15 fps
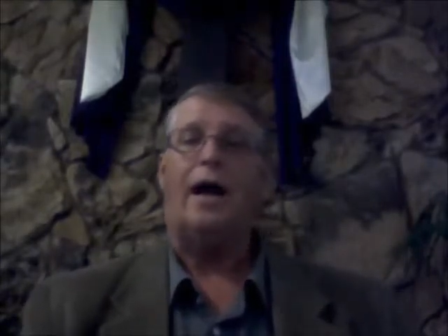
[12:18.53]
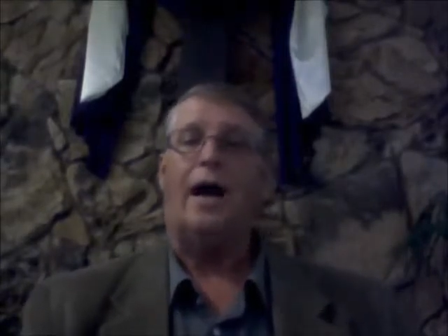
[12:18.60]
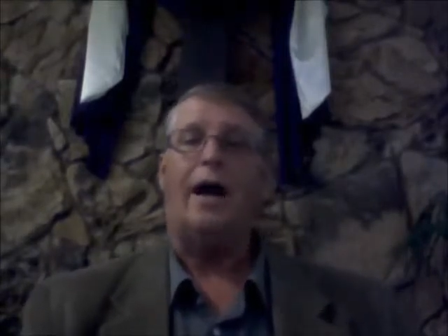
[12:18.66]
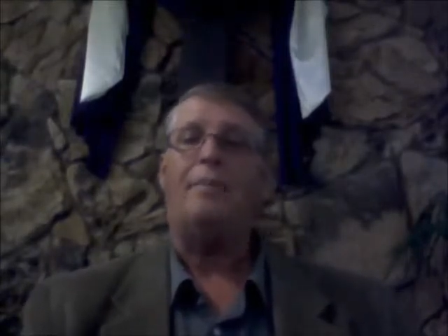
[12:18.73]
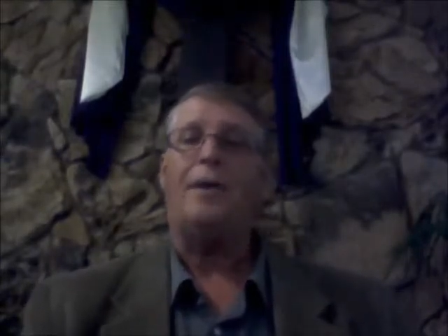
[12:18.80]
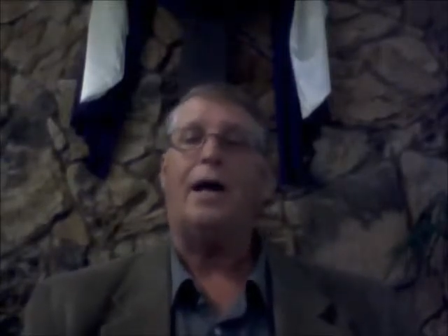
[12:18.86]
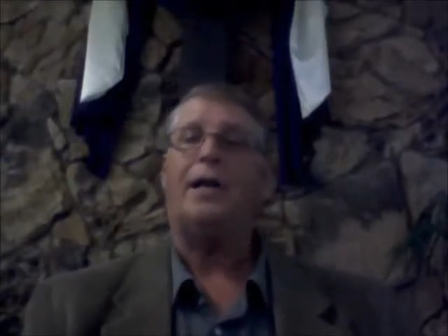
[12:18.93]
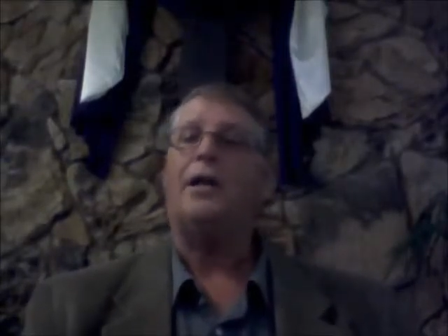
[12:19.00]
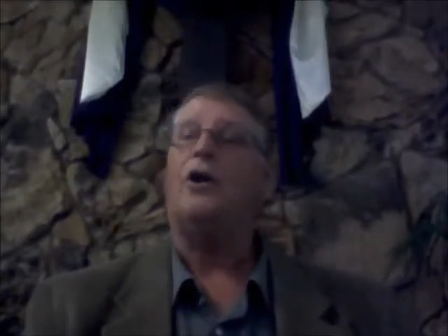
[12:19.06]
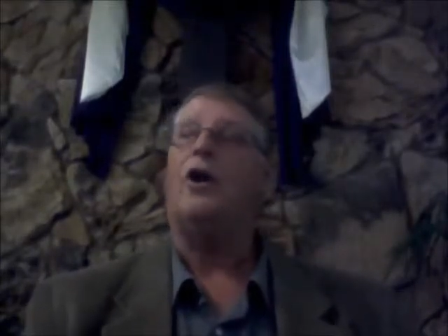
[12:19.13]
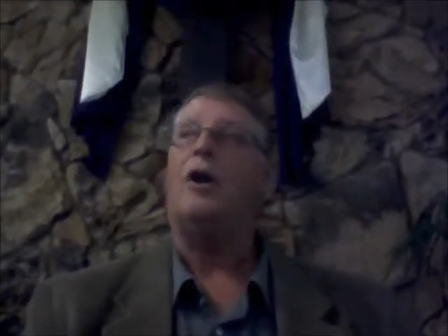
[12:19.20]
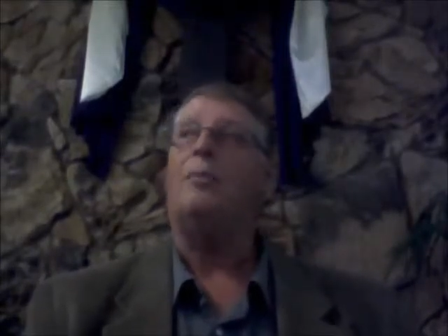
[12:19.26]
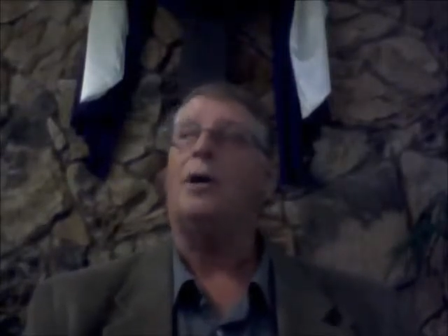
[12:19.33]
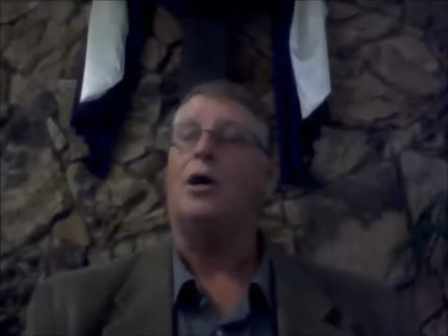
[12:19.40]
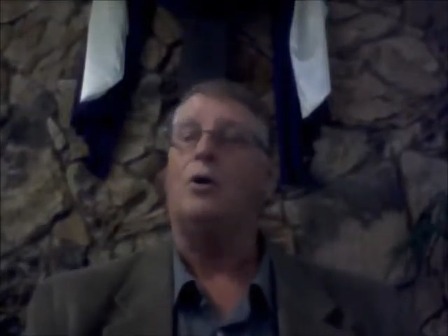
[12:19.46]
I'm not here
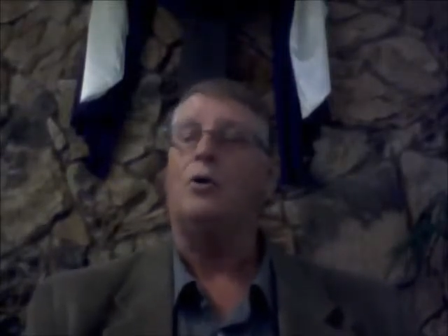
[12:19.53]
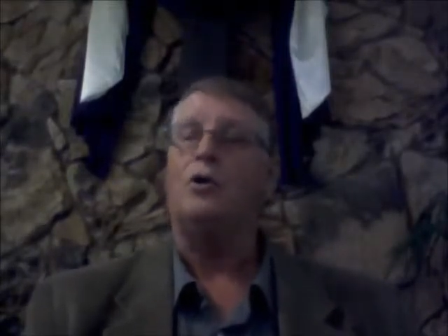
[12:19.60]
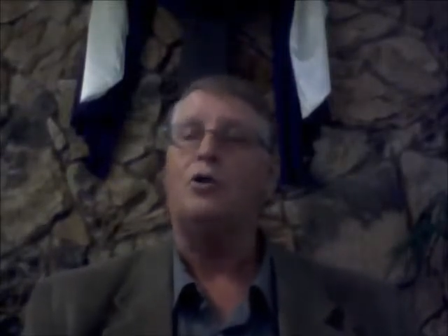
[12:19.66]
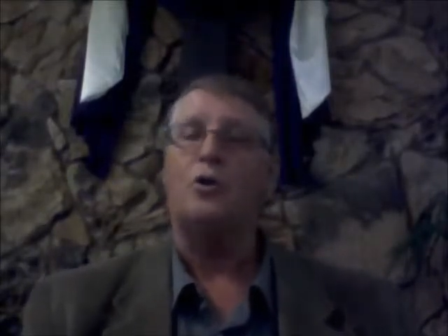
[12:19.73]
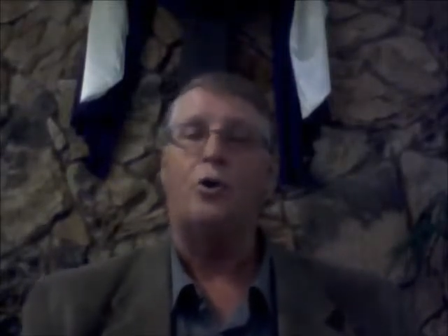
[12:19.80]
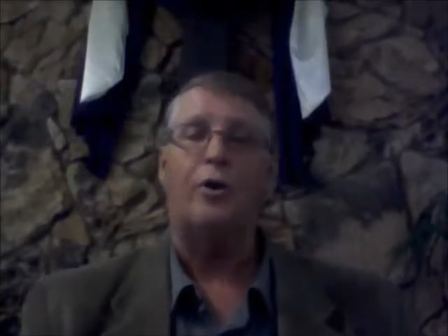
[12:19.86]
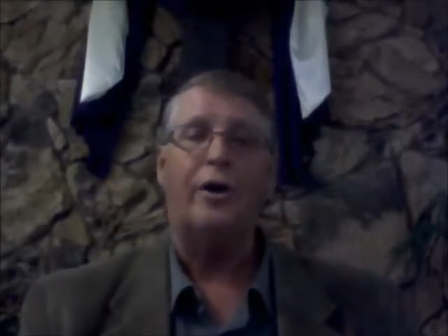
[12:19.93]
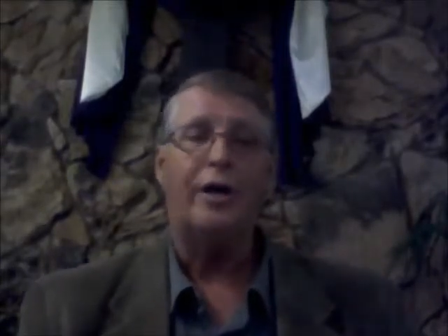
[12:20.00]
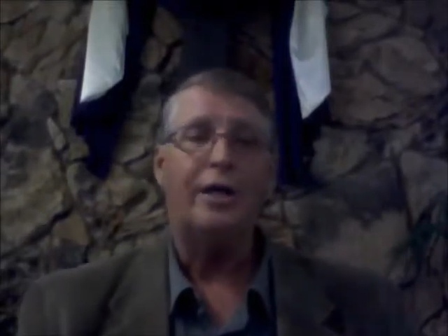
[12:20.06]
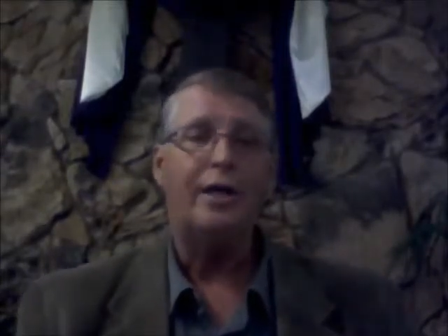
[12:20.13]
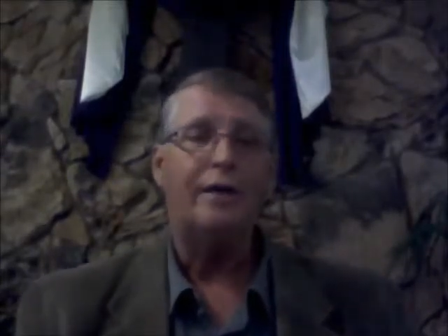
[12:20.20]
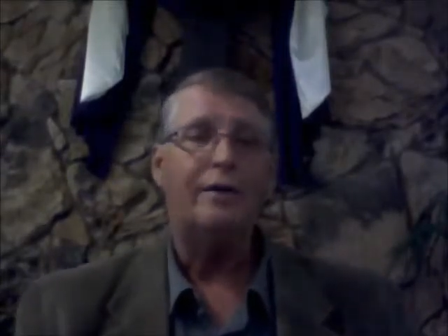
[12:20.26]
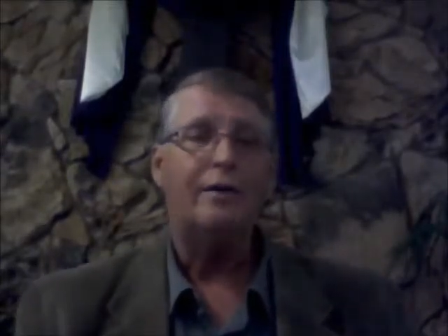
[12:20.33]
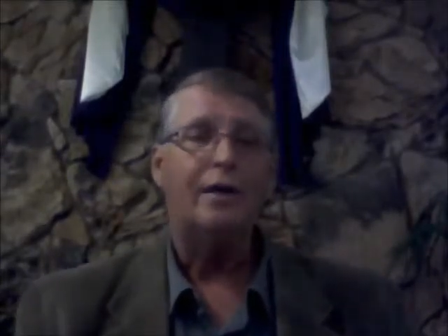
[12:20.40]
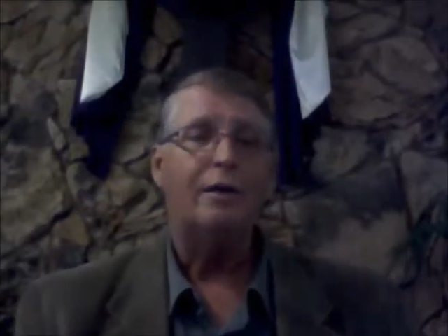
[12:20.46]
on my own authority,
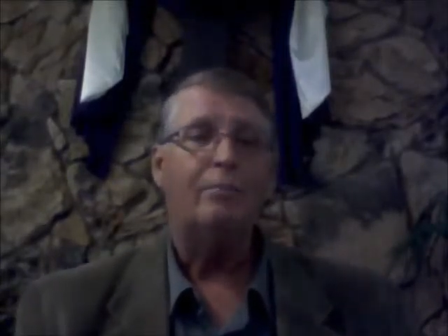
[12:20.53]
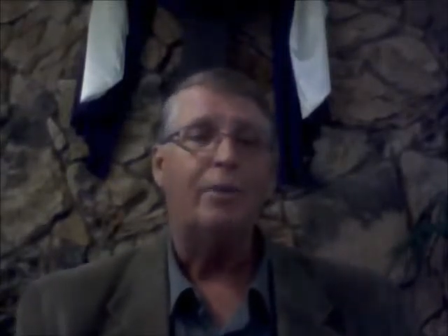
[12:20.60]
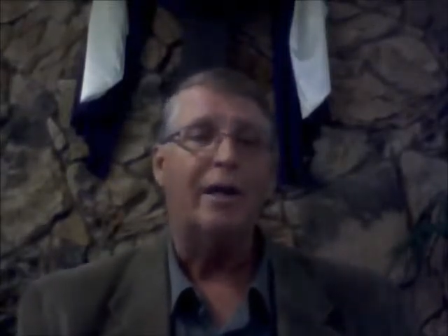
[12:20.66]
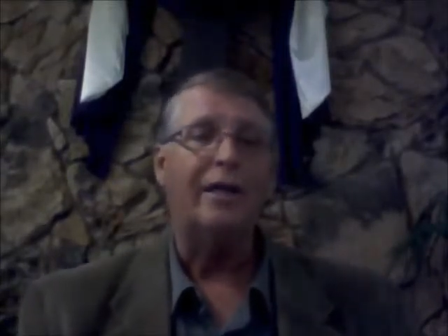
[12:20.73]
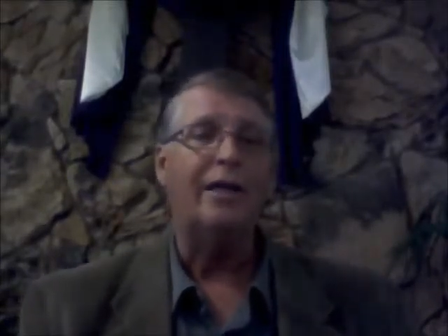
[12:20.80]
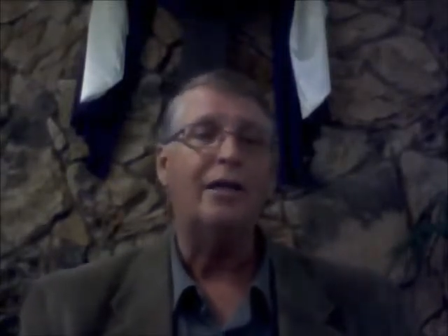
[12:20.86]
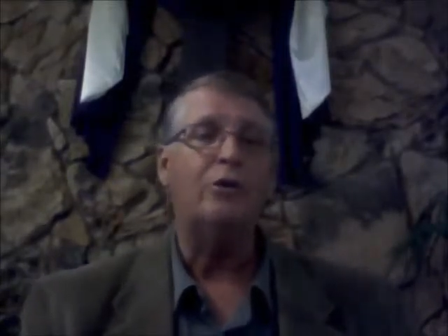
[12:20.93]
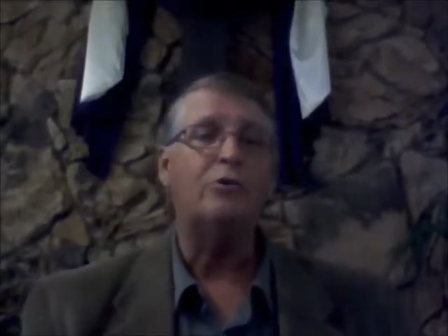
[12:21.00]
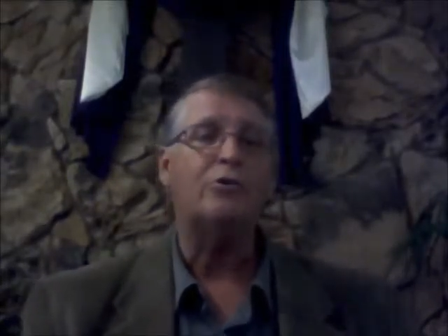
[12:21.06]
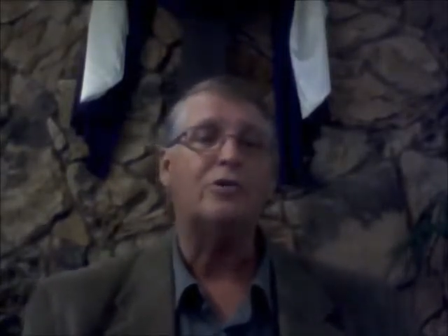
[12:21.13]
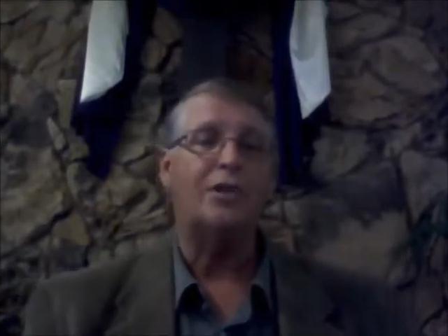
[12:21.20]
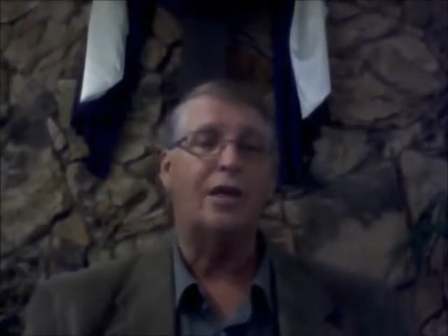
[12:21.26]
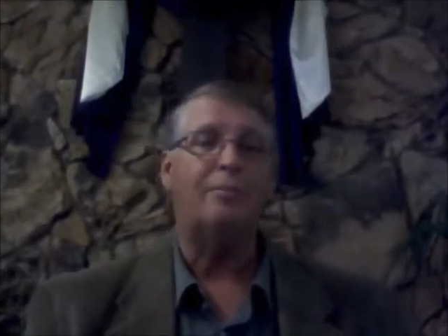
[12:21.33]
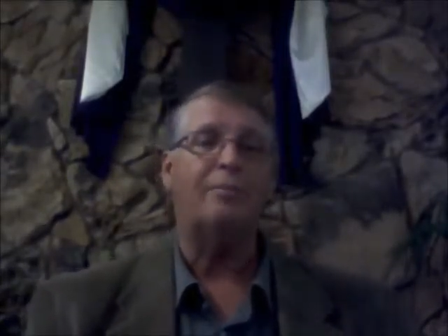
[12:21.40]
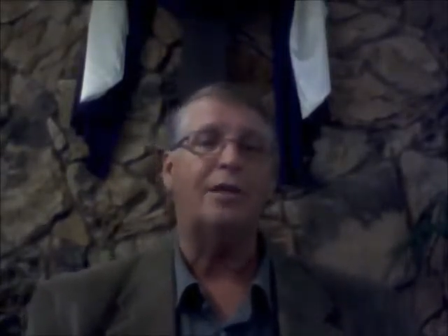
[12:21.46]
but he who
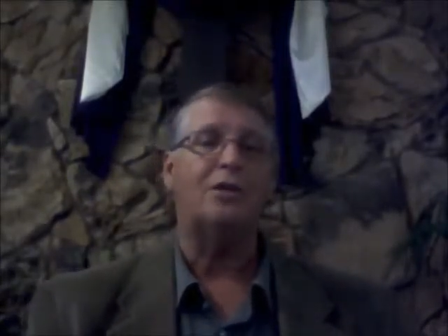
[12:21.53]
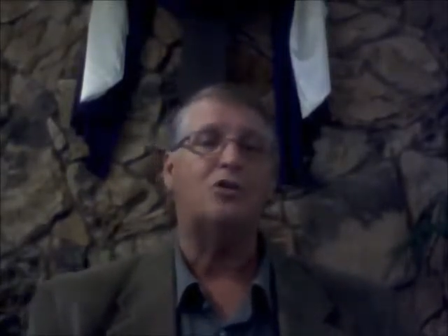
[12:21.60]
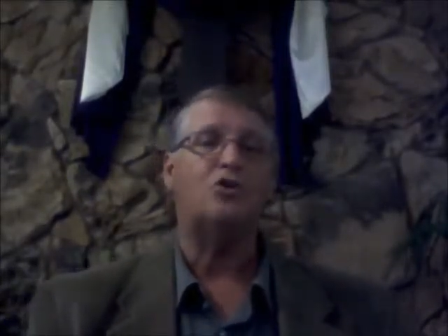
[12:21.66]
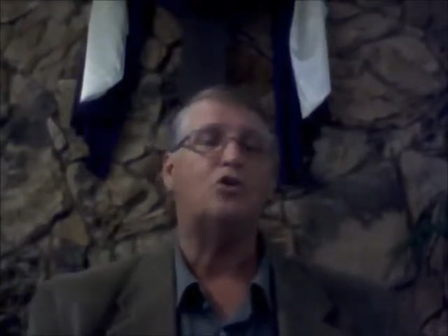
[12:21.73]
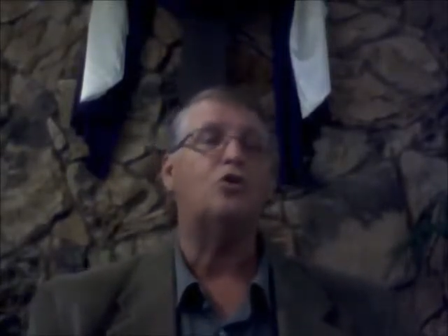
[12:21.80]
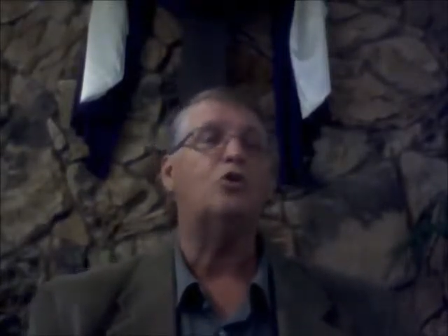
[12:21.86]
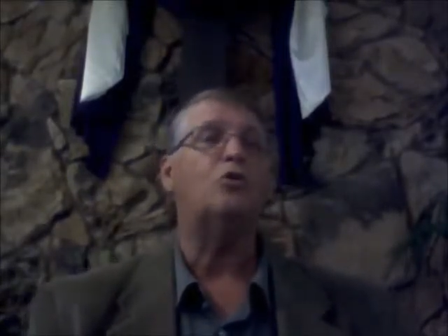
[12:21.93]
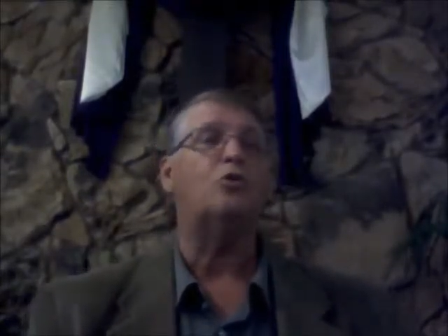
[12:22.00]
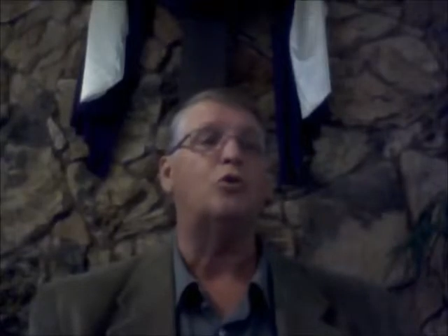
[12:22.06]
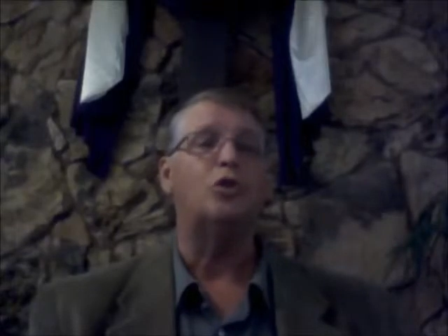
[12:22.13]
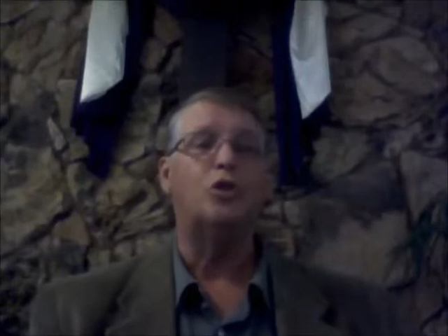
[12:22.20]
sent me is true.